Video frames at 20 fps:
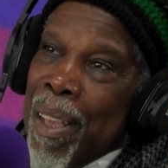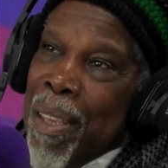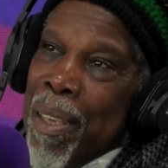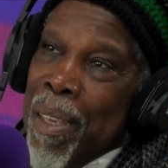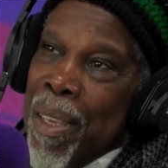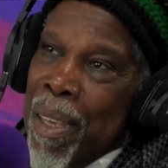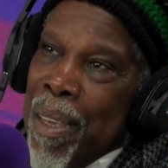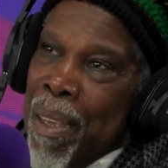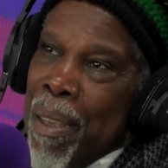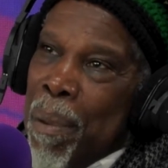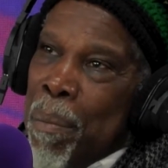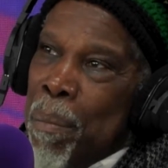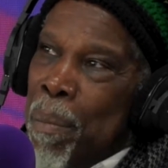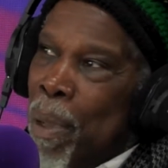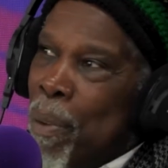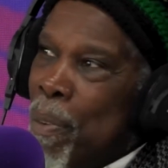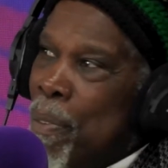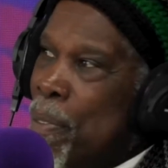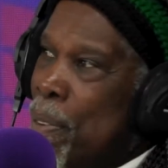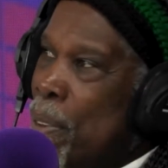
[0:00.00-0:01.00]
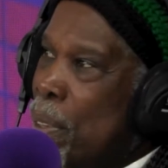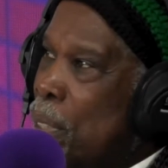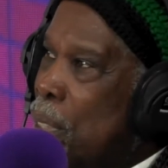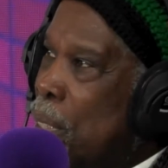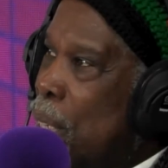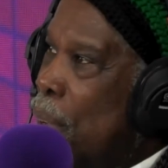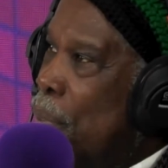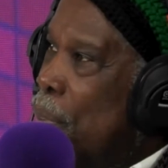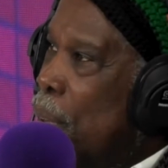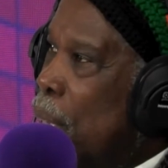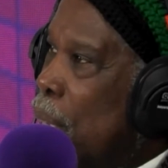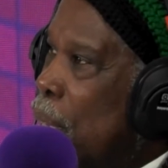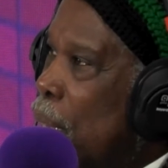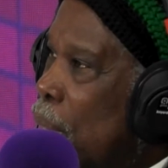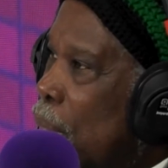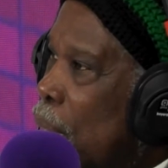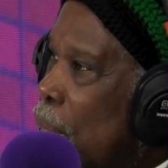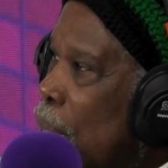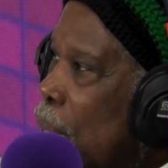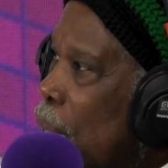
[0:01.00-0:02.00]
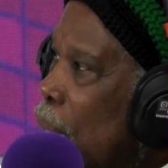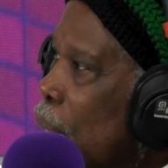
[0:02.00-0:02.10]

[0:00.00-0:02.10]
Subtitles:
Yeah, my first ever gig.